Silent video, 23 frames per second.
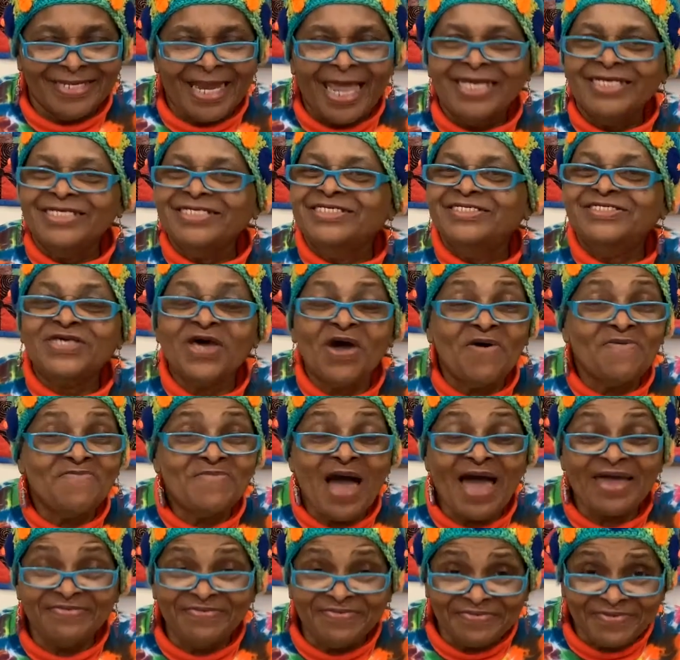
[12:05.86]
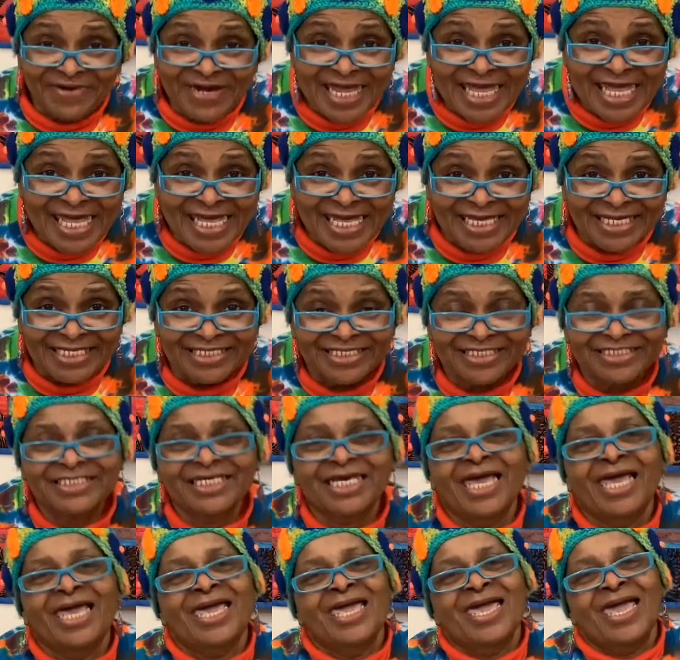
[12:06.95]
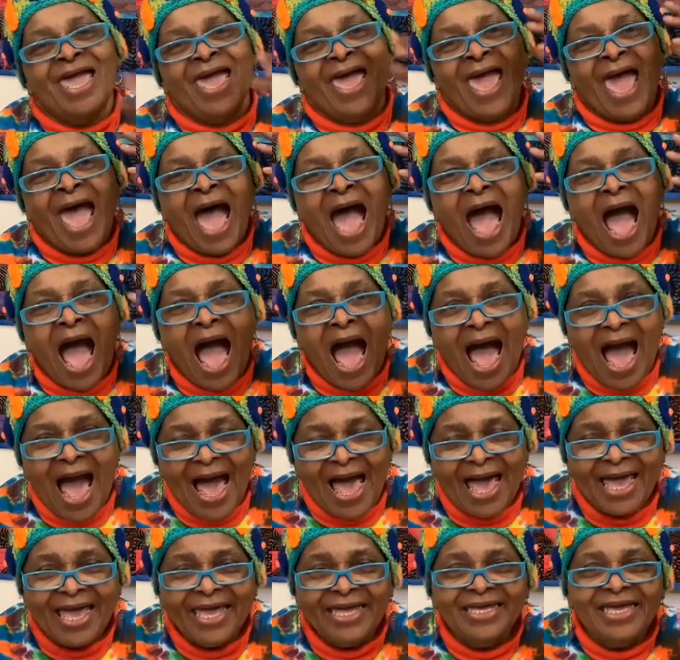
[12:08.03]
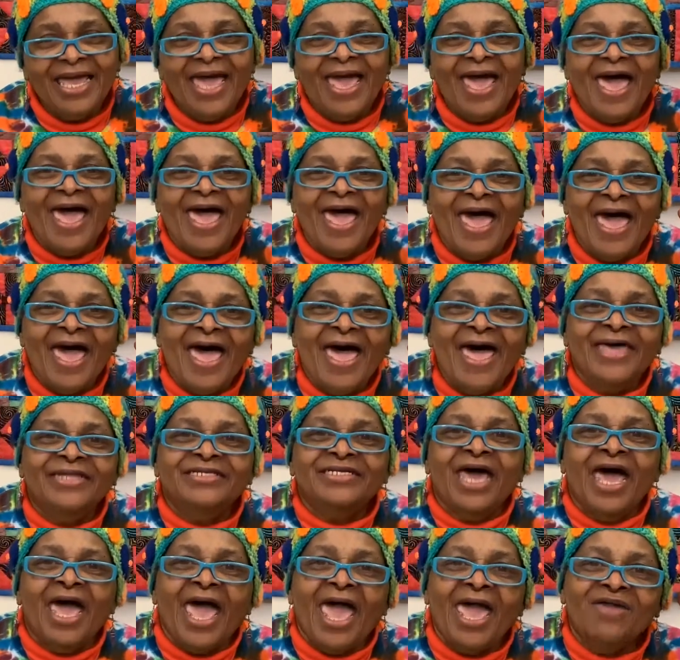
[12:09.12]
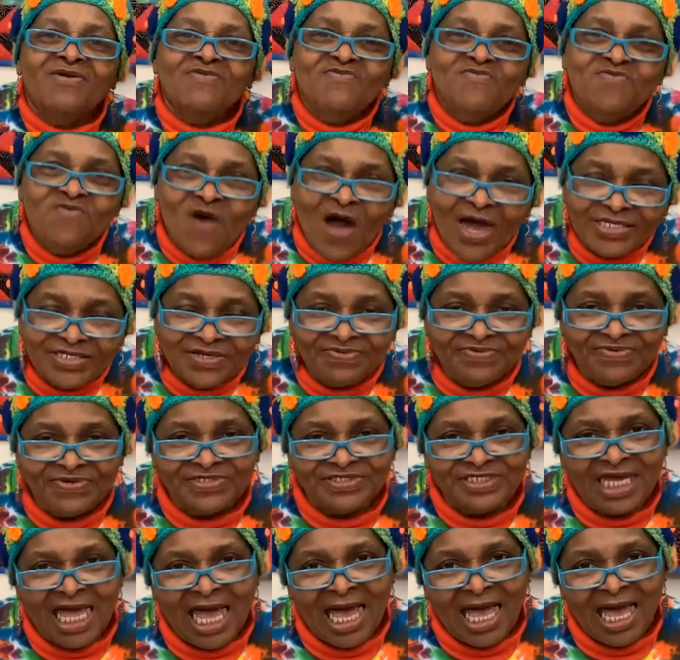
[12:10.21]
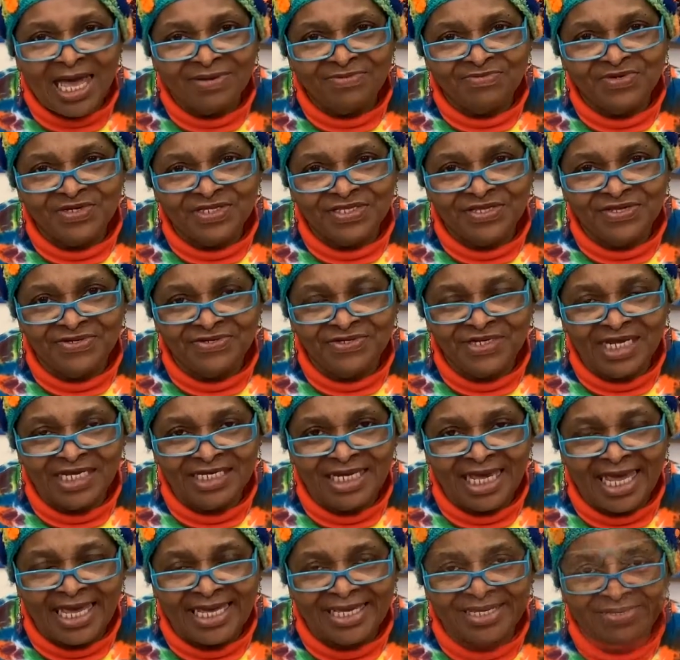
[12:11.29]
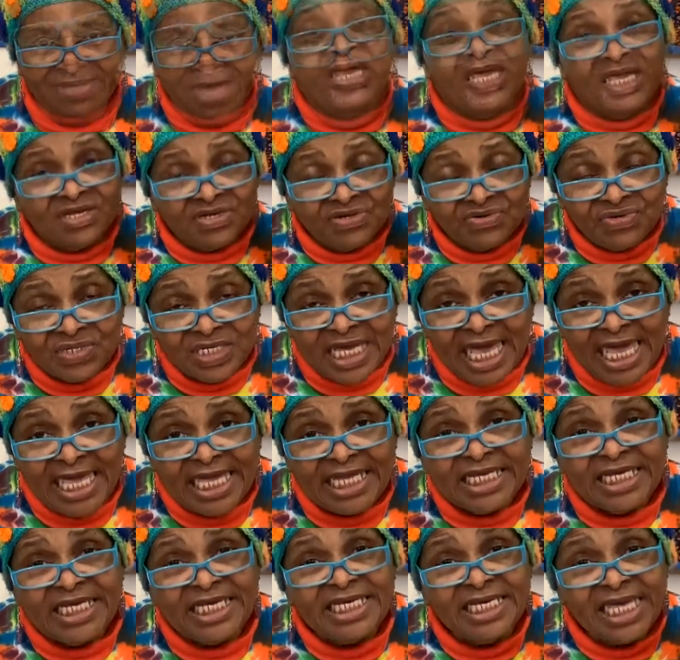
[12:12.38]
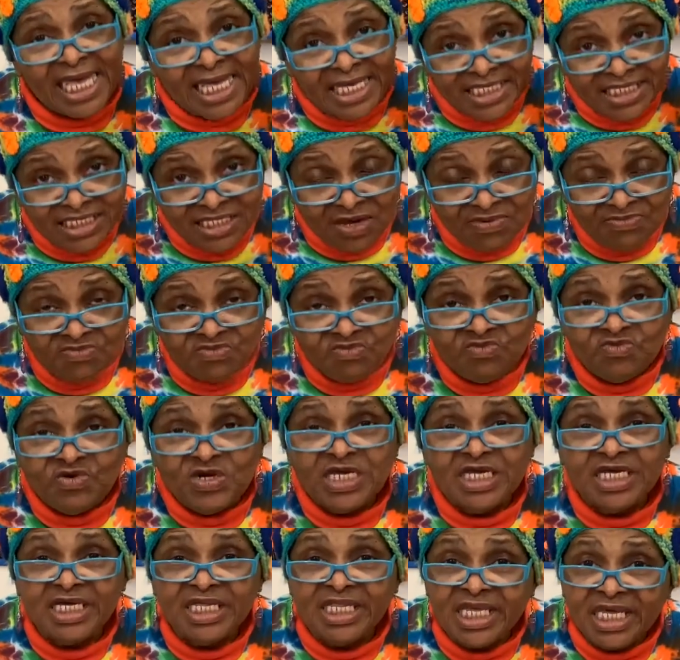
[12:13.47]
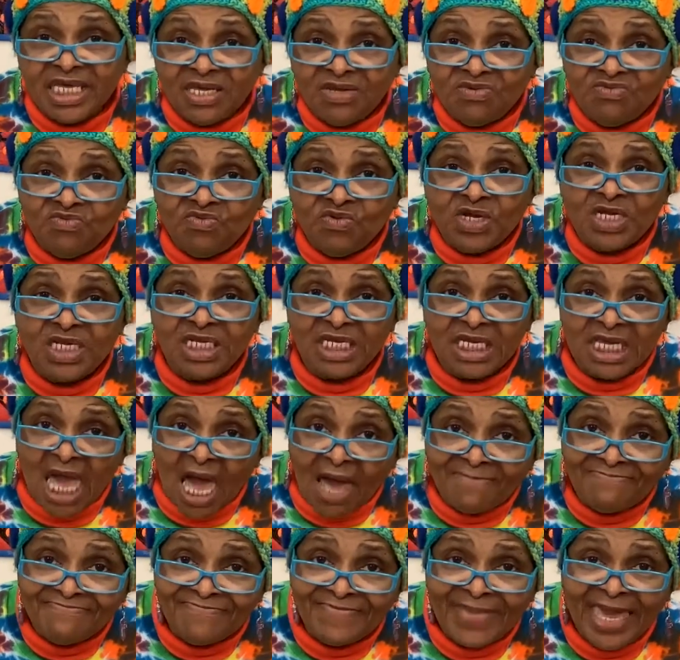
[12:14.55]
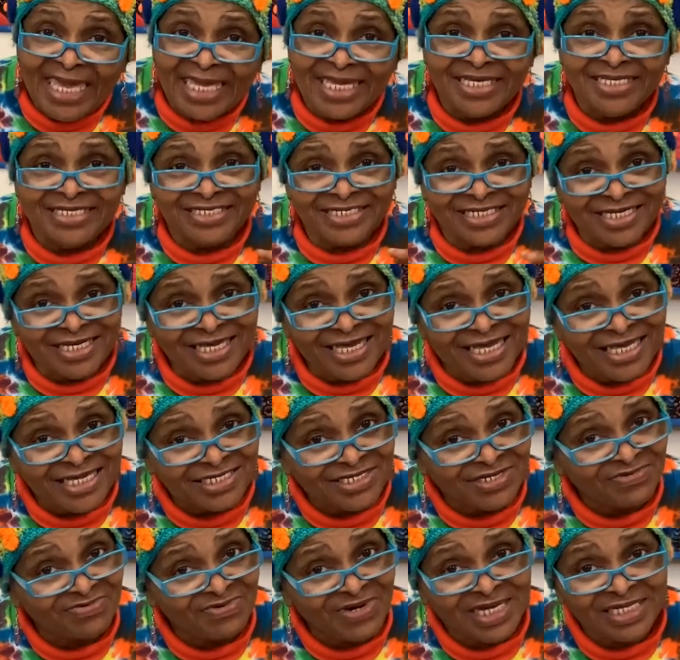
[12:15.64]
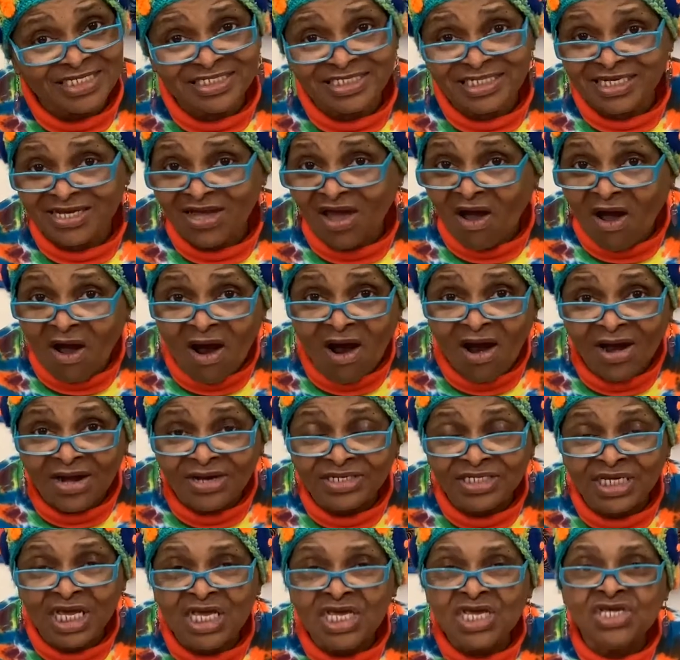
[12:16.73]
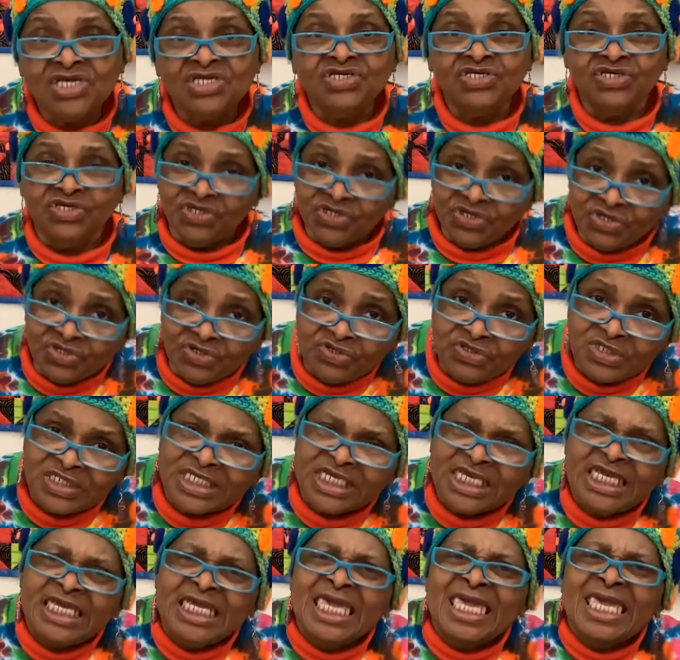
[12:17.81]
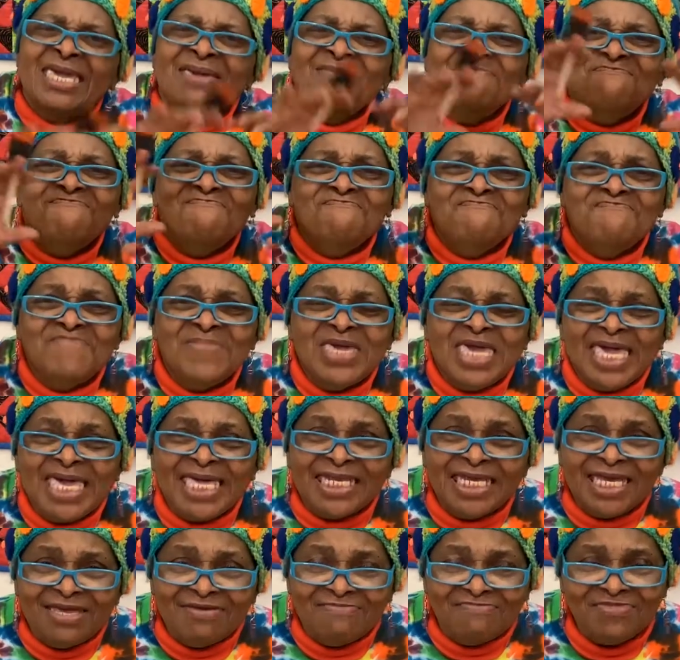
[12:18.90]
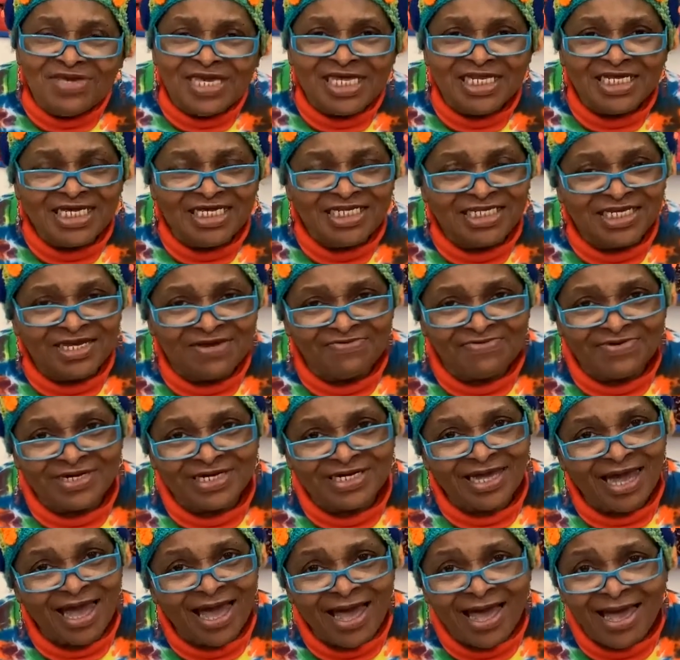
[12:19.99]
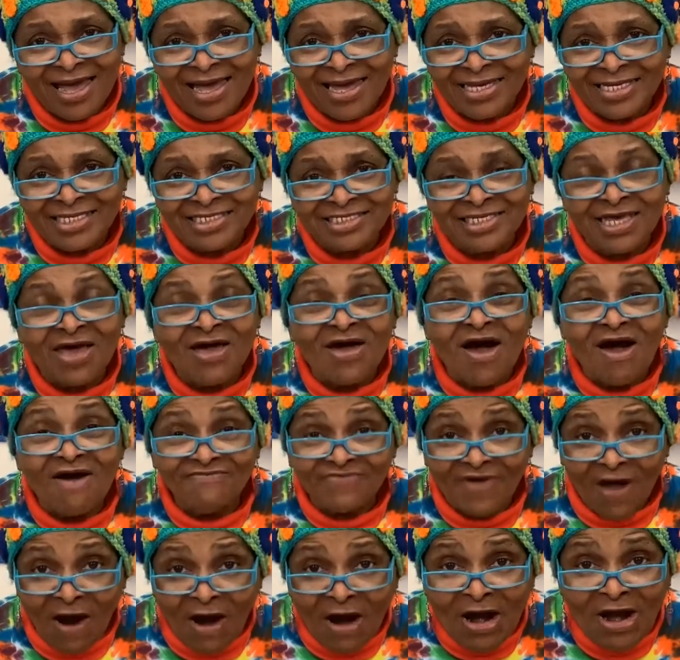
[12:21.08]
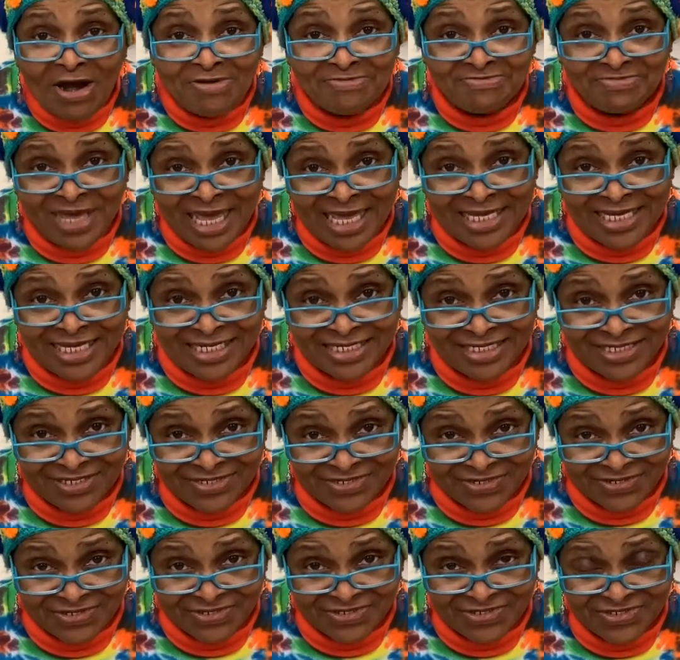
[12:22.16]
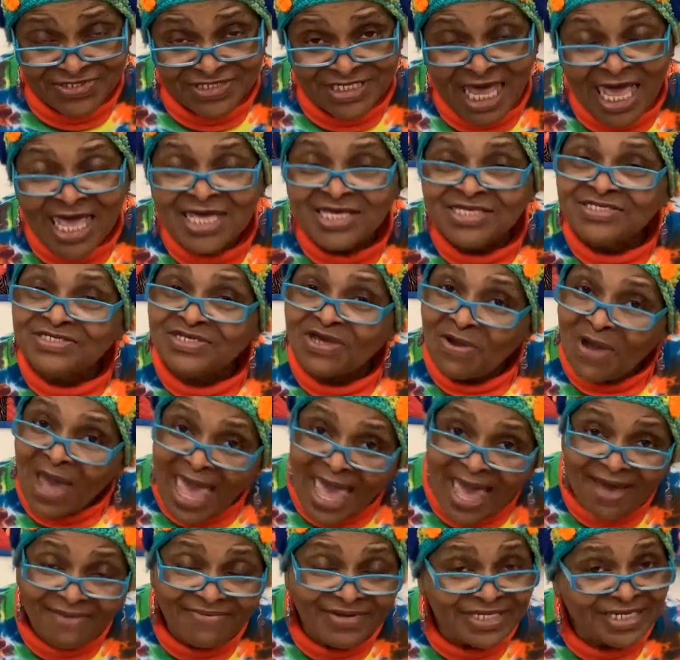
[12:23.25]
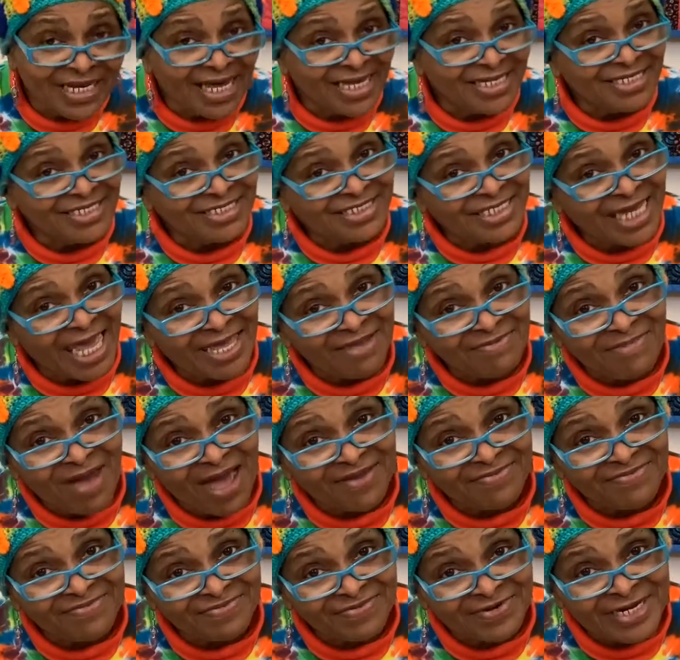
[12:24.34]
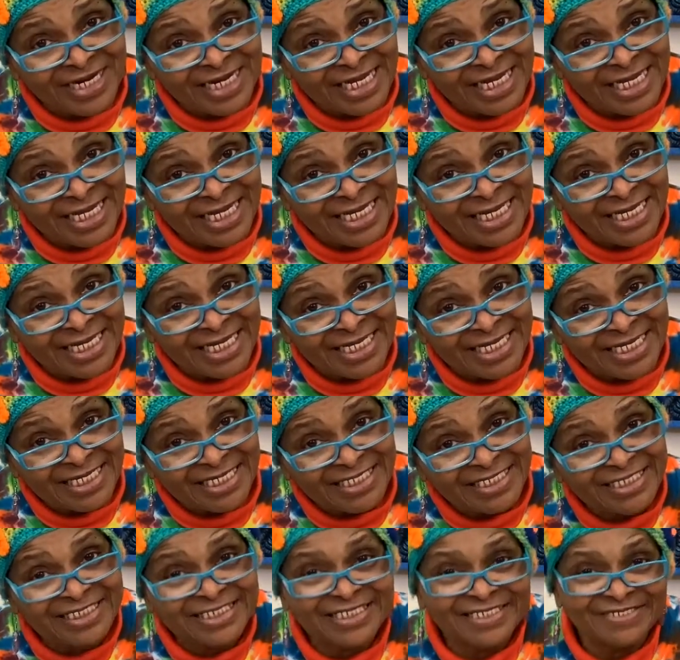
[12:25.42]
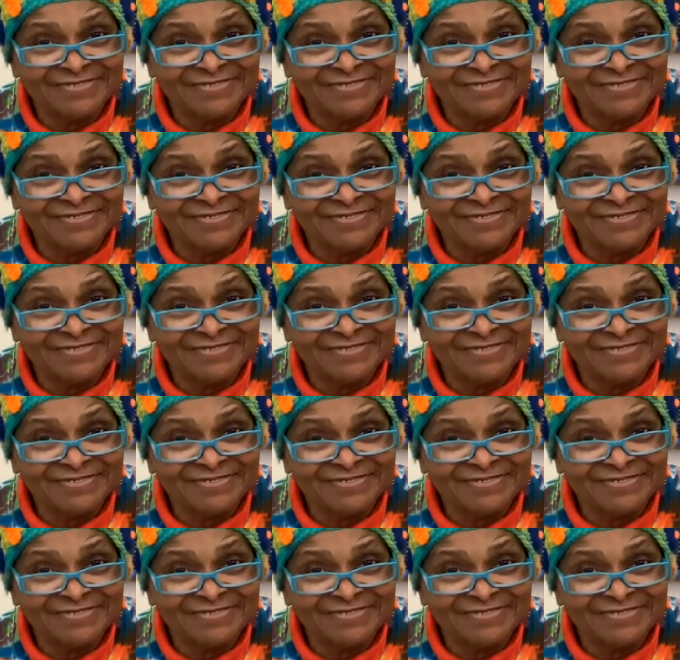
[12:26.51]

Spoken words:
So my friends, I had a wonderful time with you today, creating some really, really amazing, interesting art using many, many different kinds of art making tools. So have a nice day, my friends.